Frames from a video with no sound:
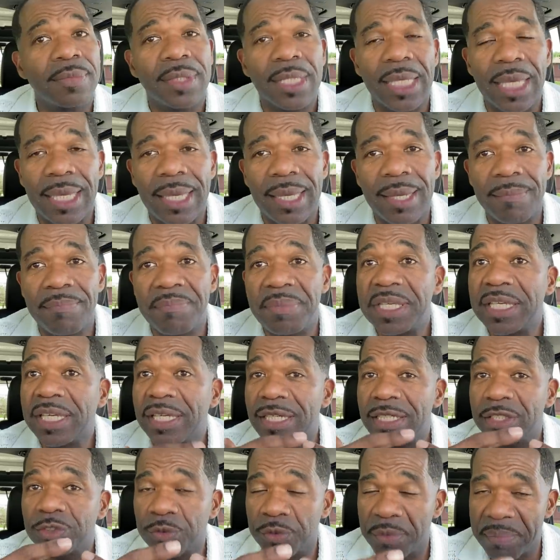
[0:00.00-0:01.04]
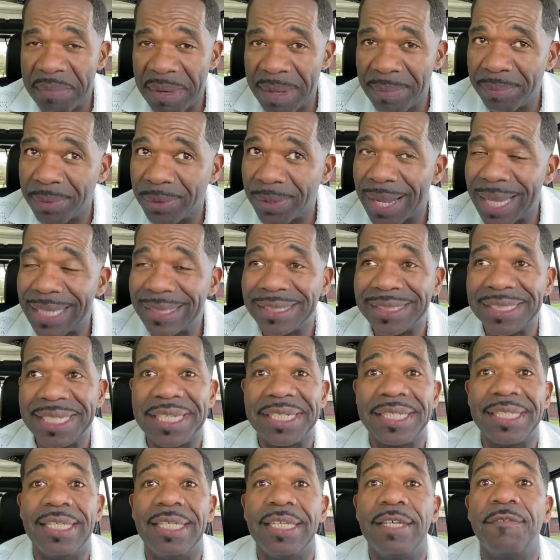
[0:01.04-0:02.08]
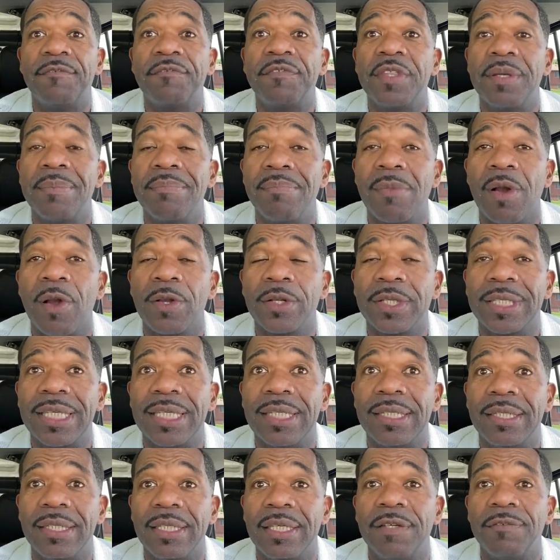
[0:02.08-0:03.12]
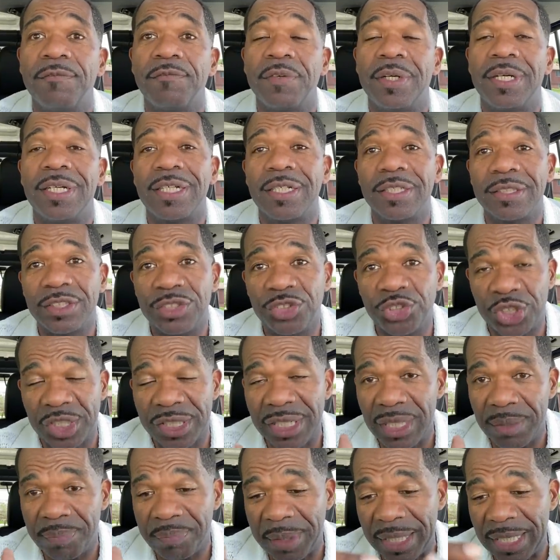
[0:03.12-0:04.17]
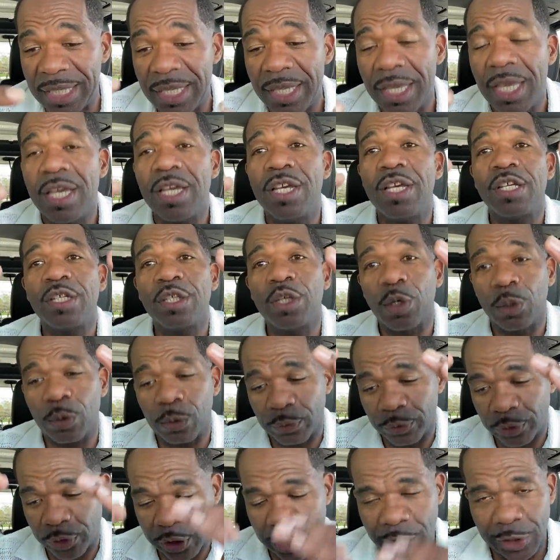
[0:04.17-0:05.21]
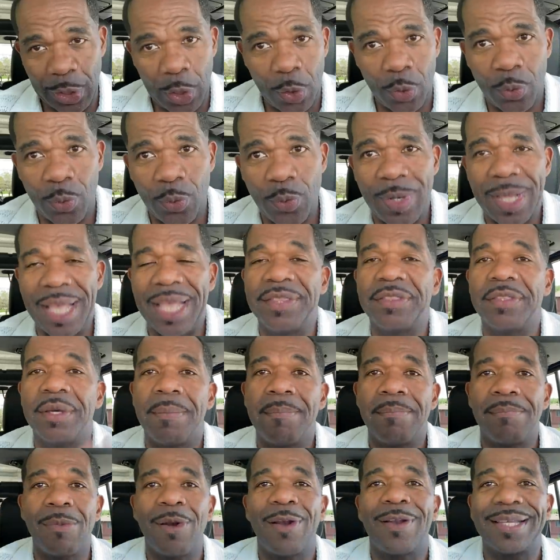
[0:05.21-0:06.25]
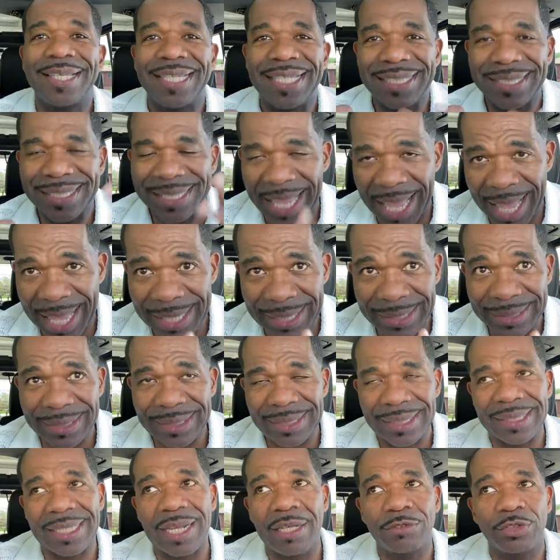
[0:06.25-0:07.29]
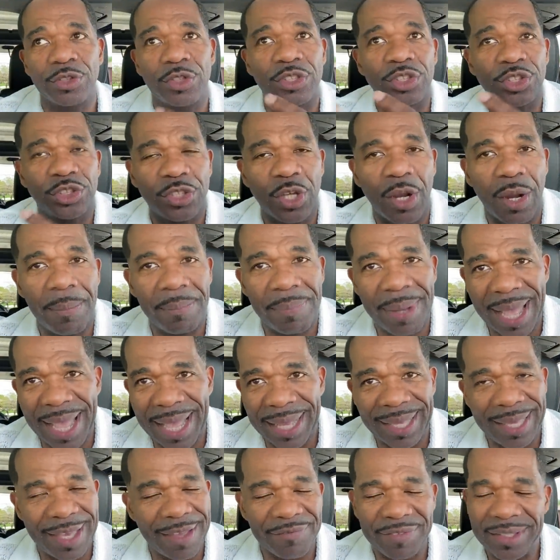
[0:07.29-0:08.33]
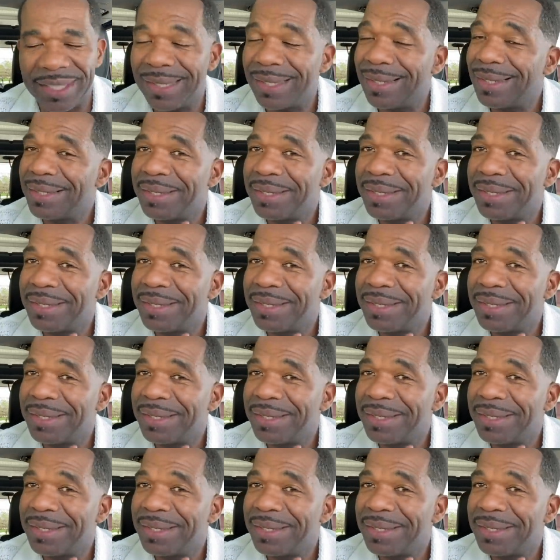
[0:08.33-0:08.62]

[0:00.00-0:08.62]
And because remember, I said, if the market, if GDP goes low and the market tanks, then I was going to start buying heavy.